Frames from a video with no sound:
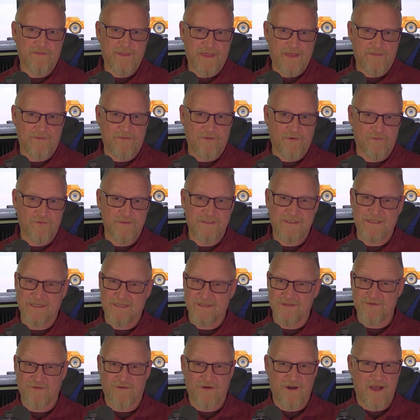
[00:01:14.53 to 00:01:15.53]
that those
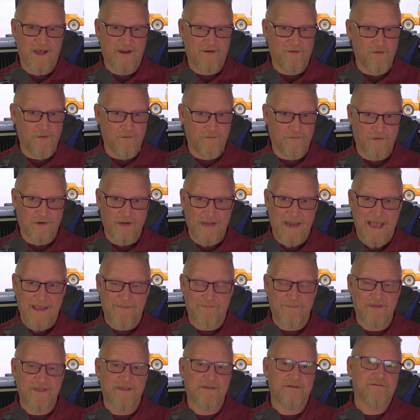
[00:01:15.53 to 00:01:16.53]
things are not
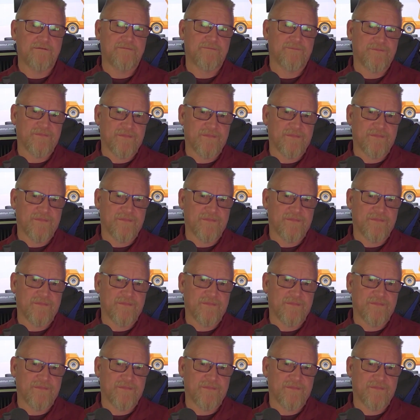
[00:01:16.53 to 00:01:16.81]
overlapping,